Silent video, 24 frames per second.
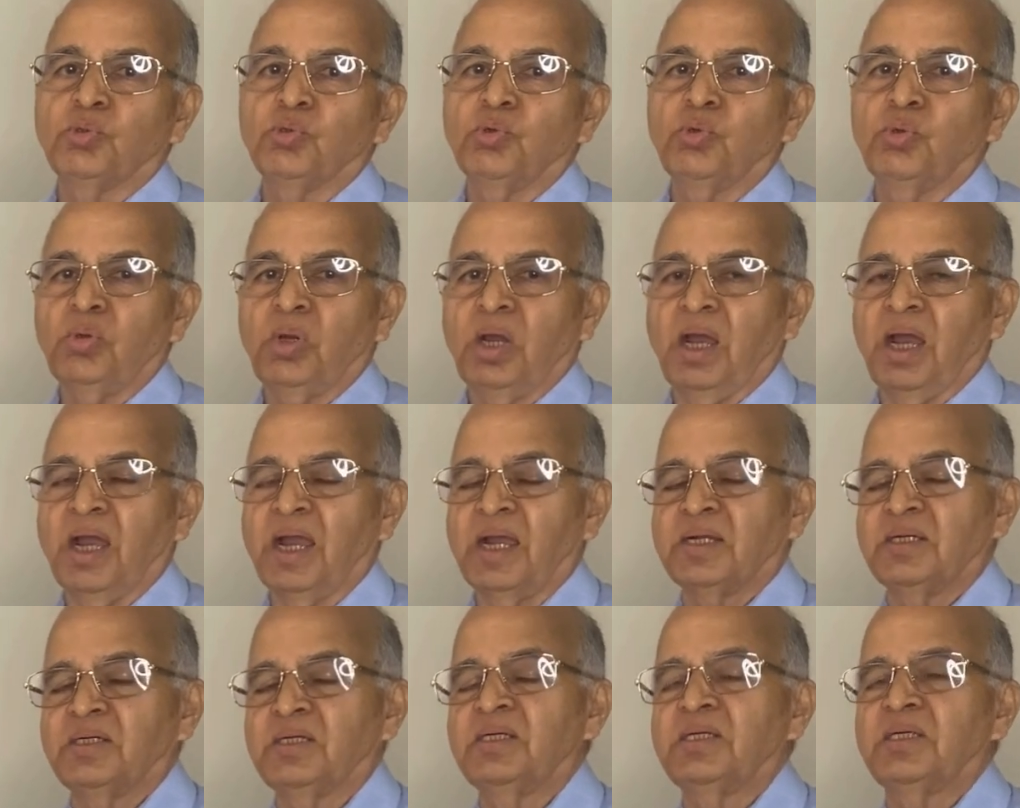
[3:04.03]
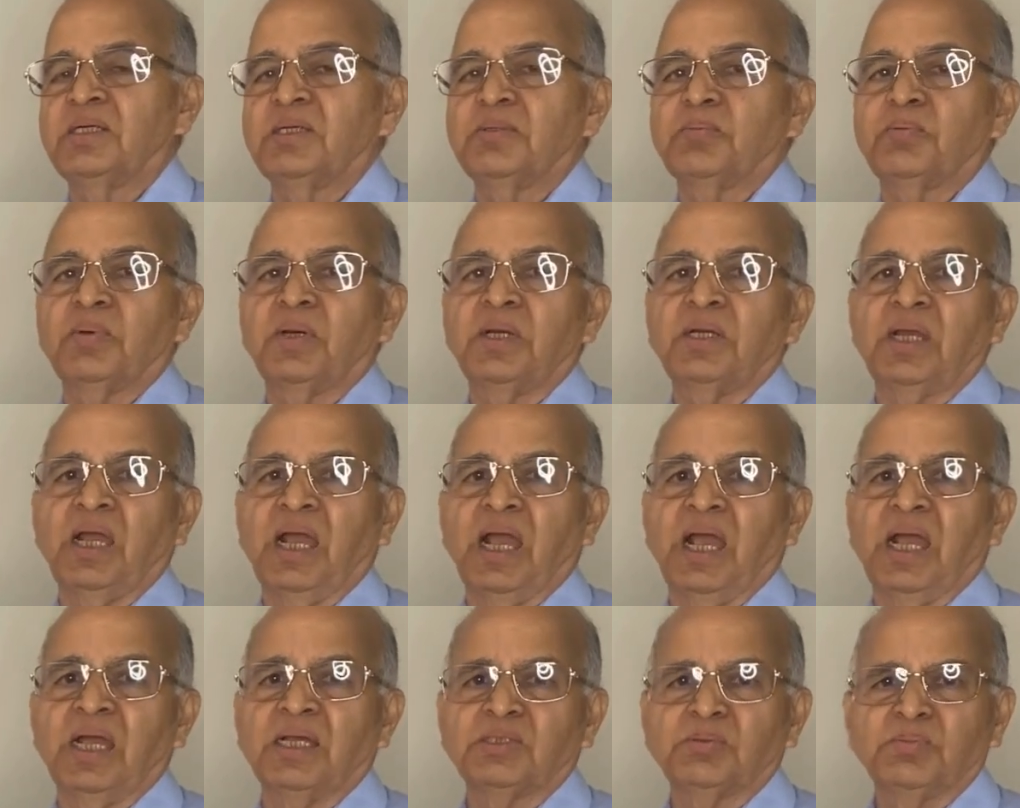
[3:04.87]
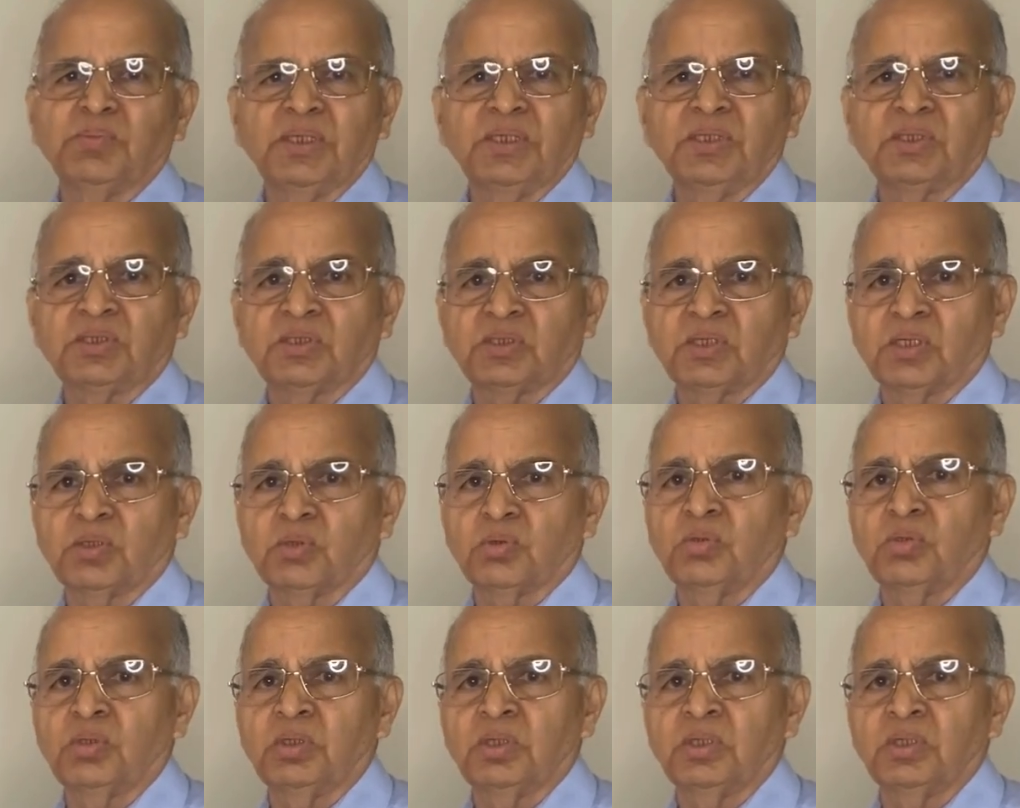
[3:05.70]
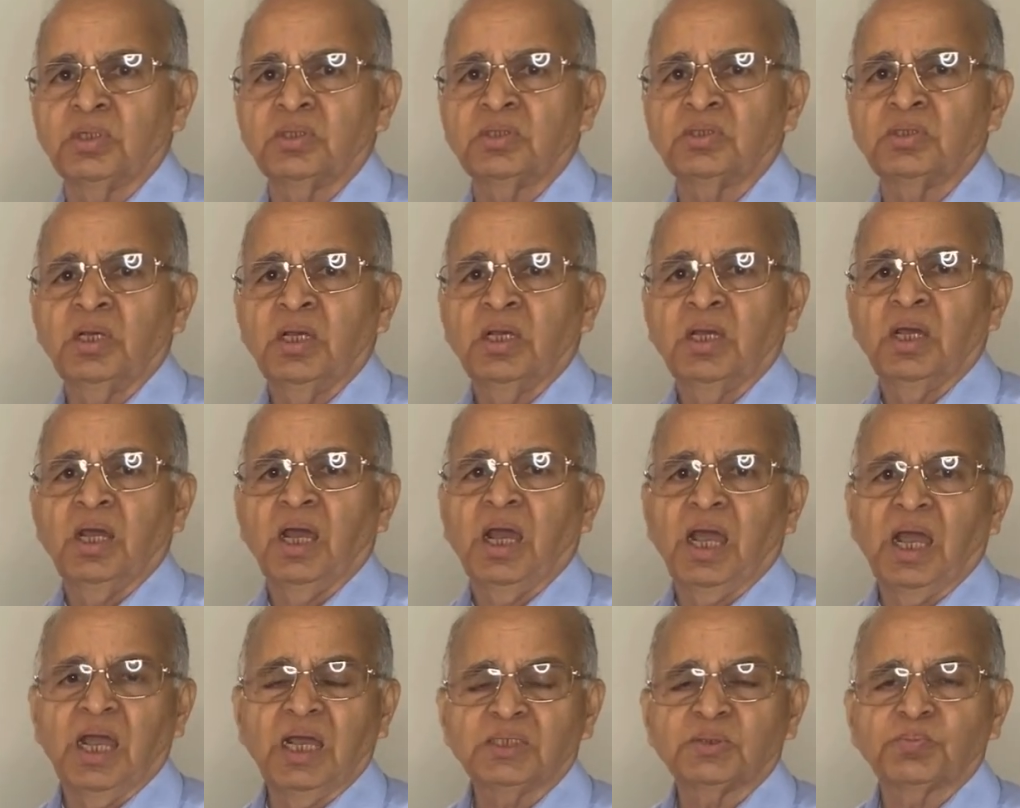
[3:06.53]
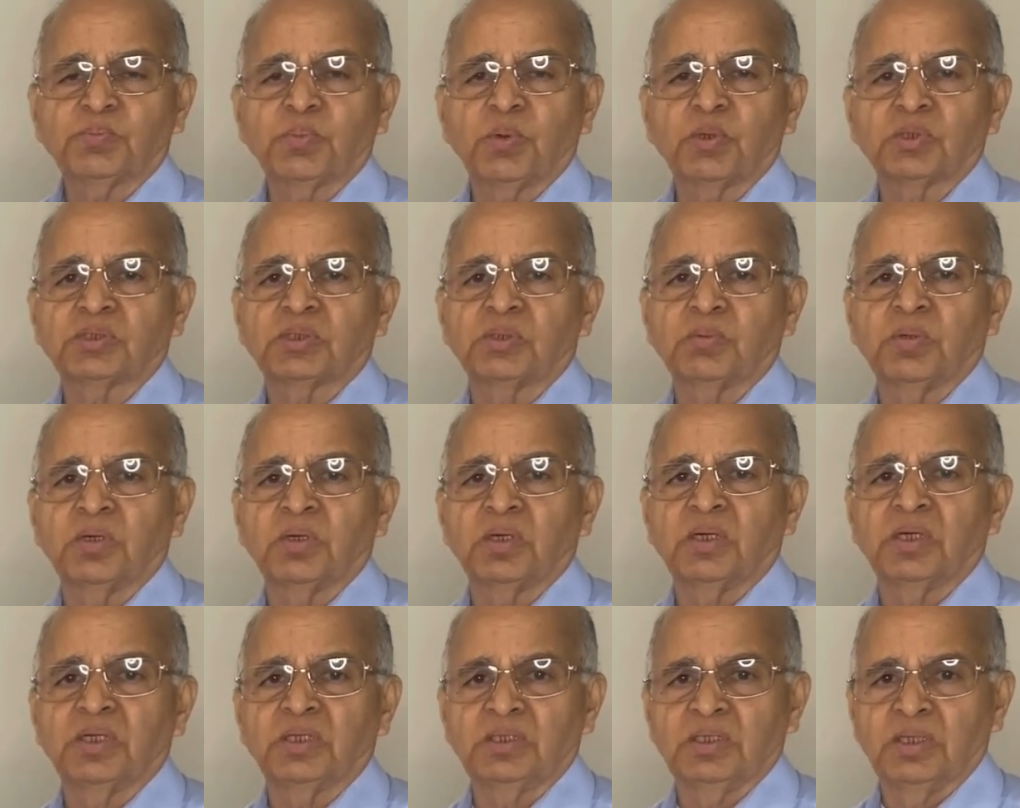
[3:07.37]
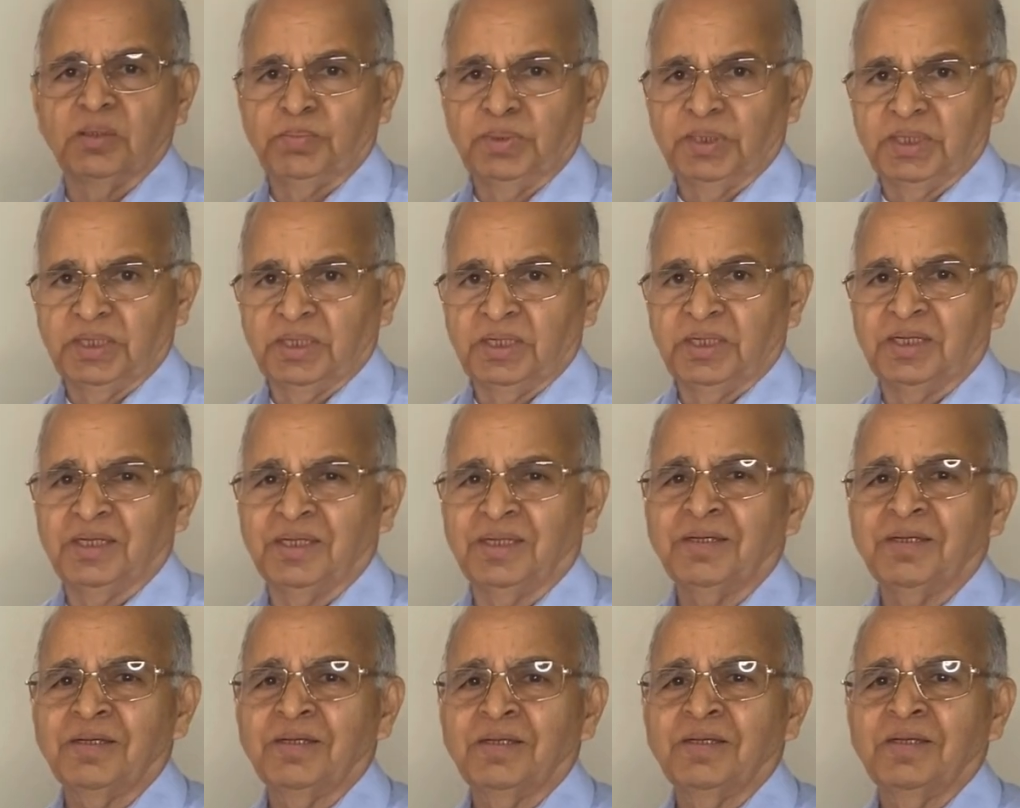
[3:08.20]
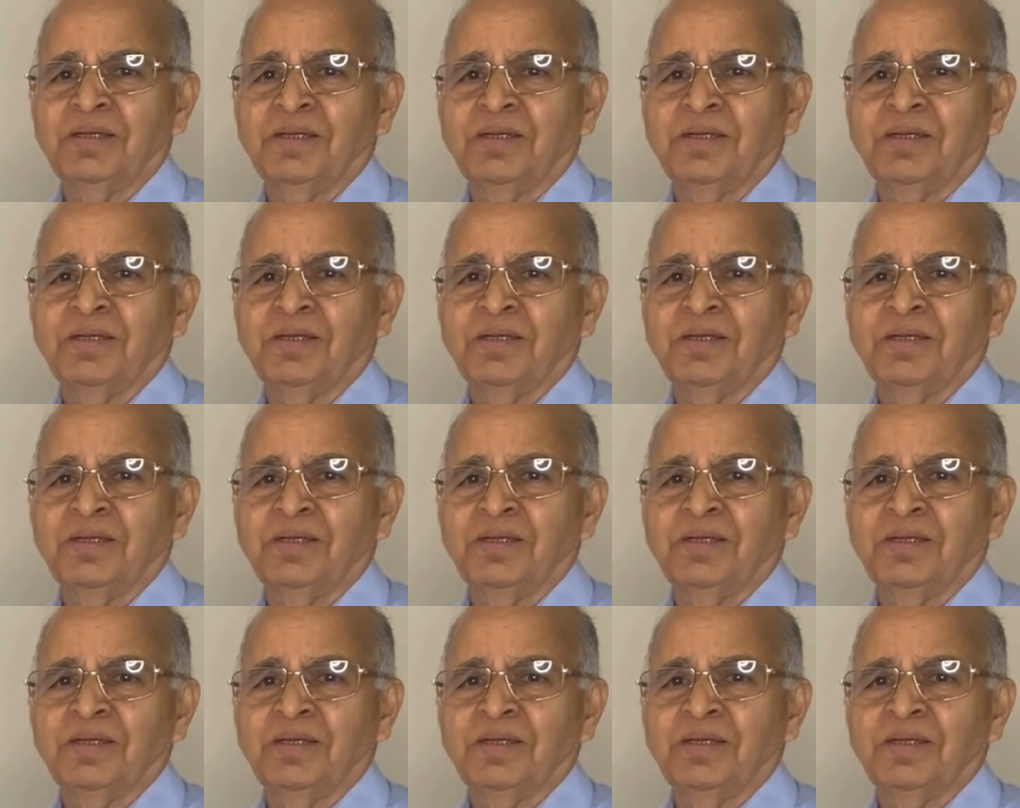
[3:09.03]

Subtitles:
to identify as many stakeholders as possible in the beginning,